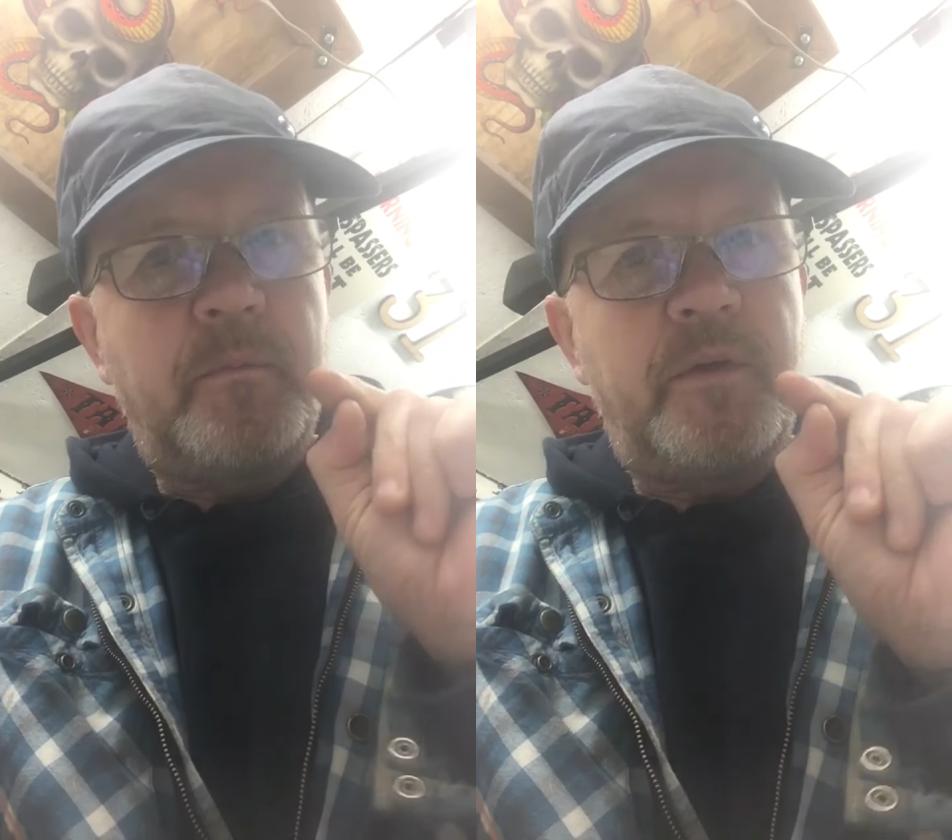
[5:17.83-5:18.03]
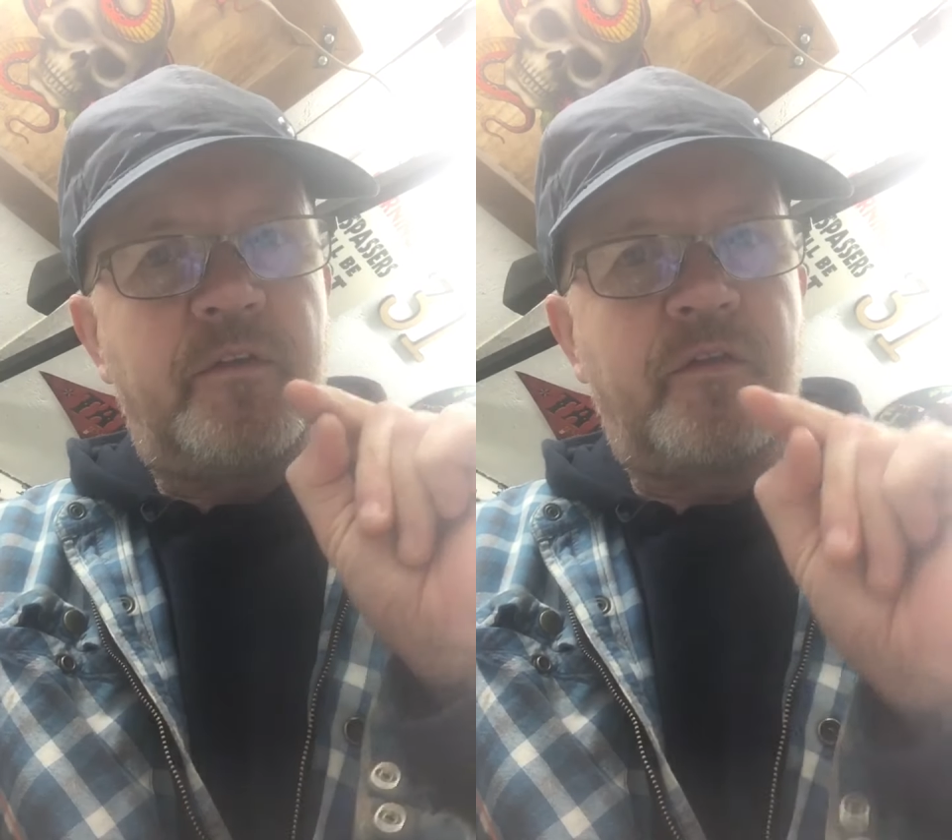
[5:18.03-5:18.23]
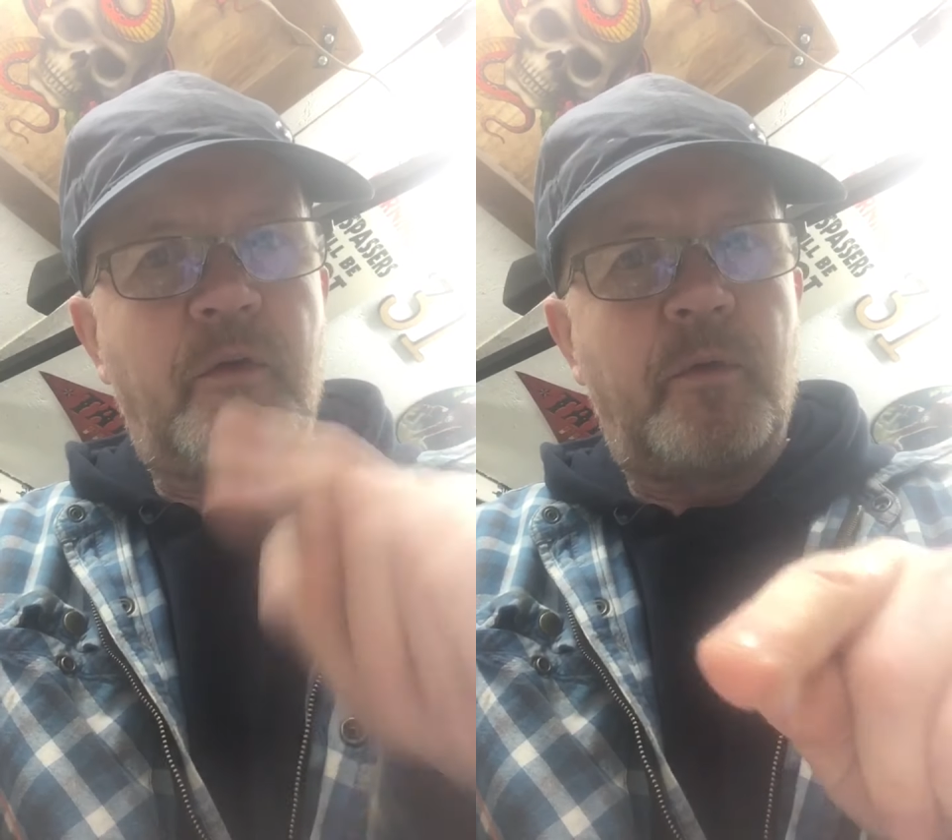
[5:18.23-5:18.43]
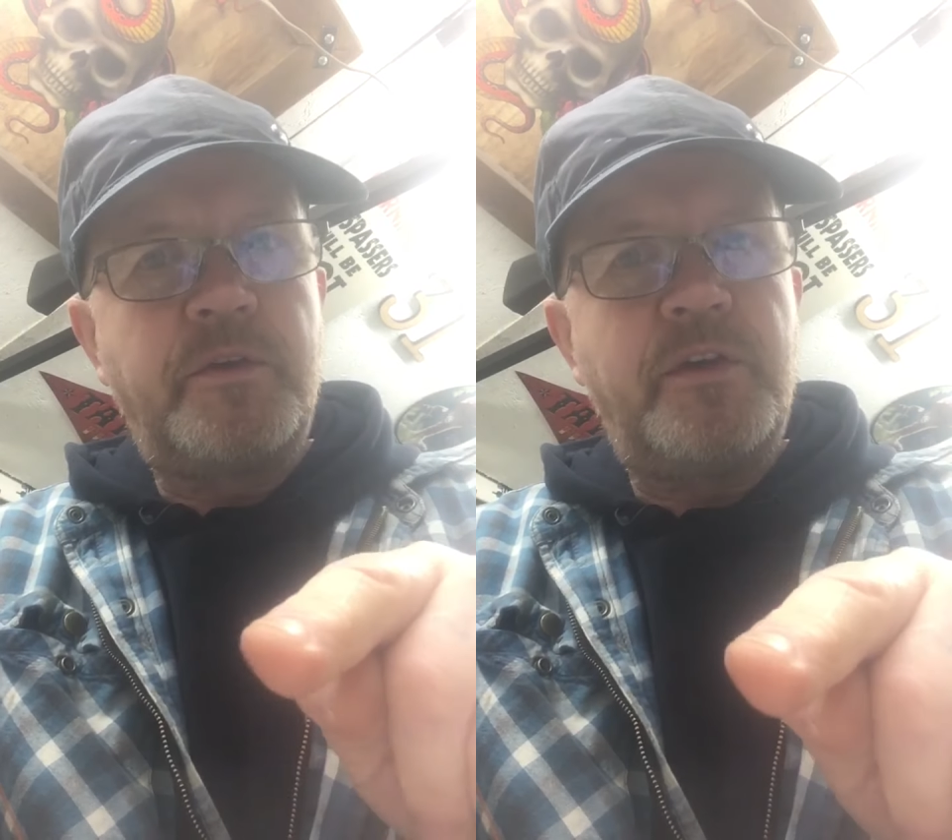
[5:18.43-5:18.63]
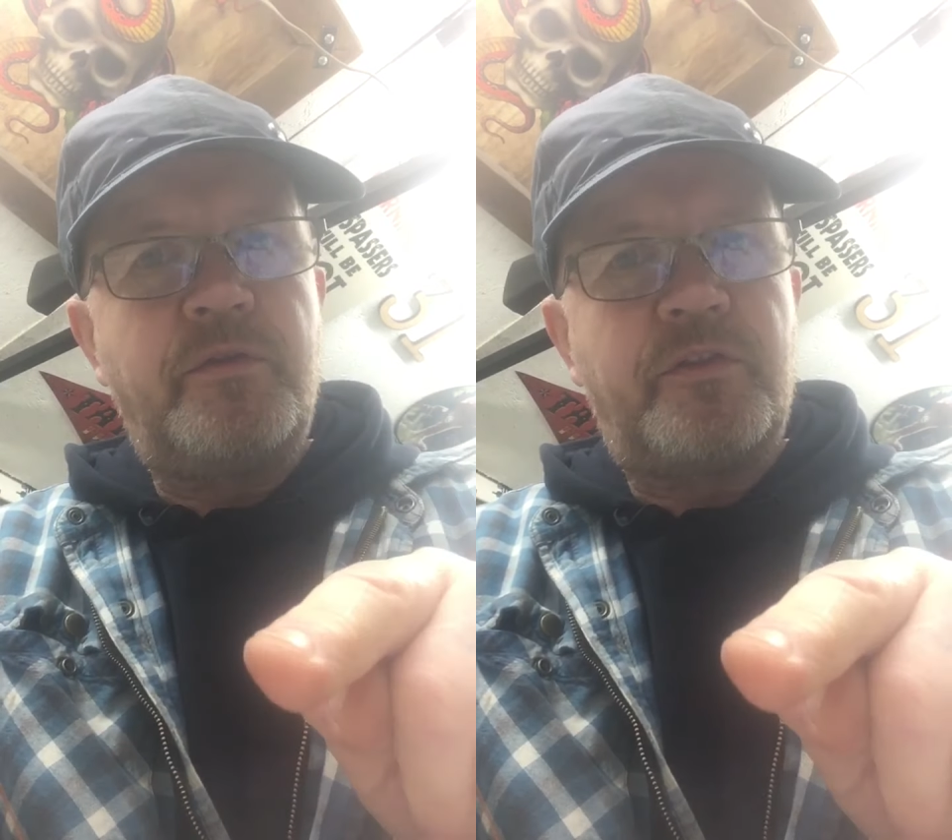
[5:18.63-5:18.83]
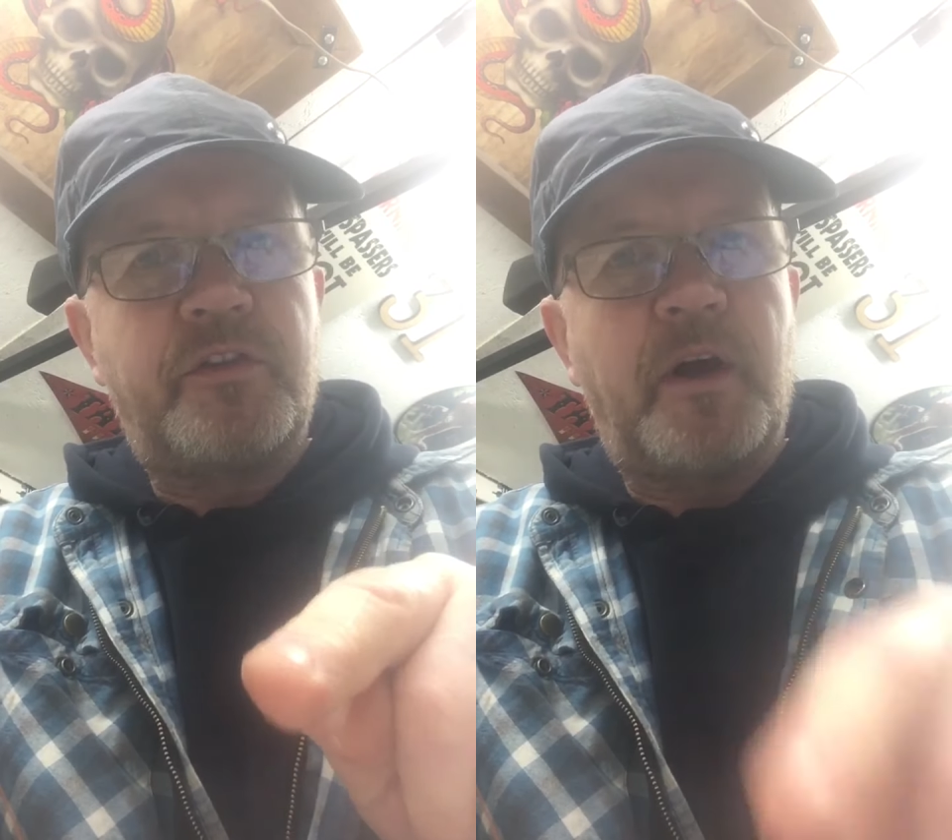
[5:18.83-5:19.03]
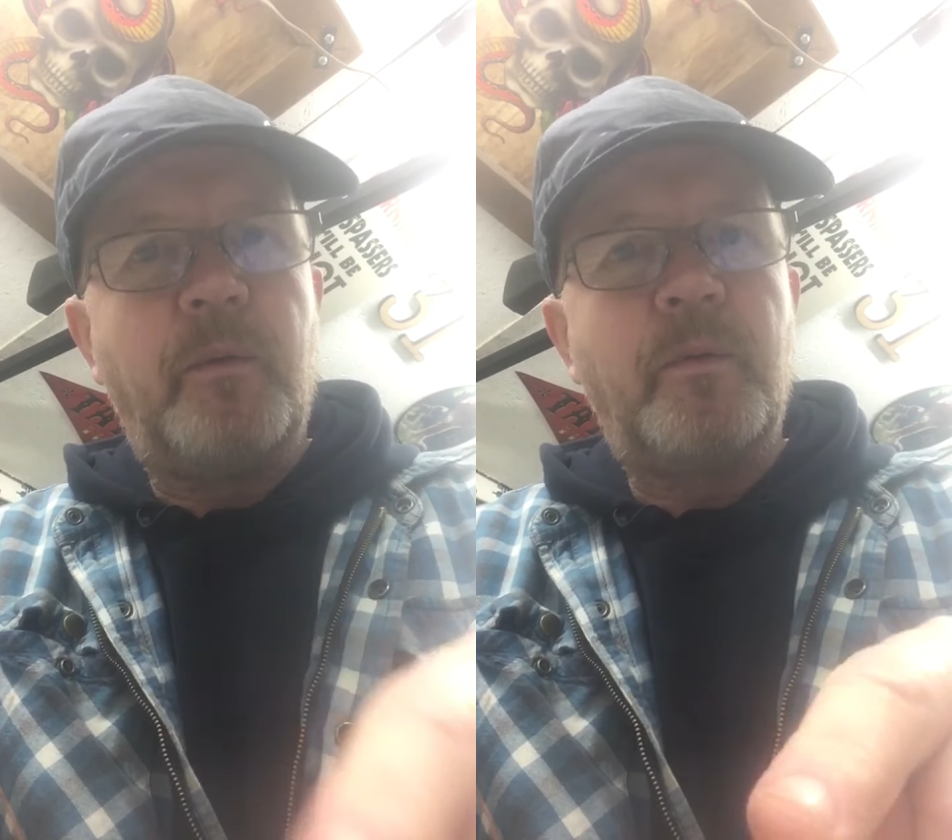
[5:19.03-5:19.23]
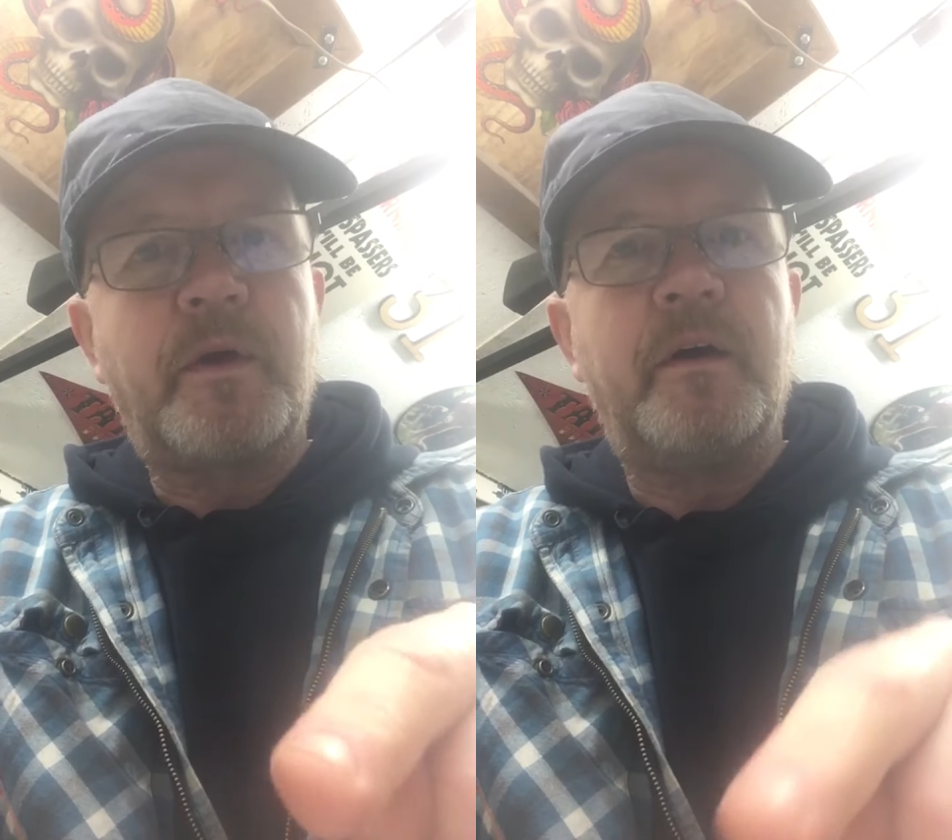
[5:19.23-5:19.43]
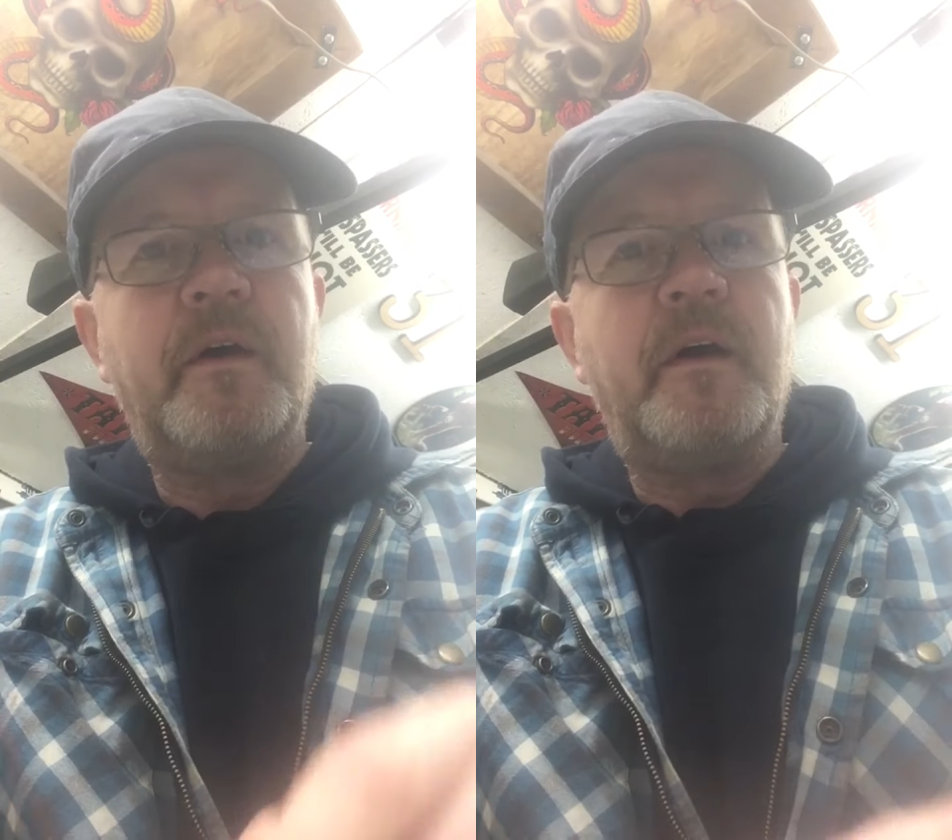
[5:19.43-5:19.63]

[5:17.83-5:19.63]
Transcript: before you solder.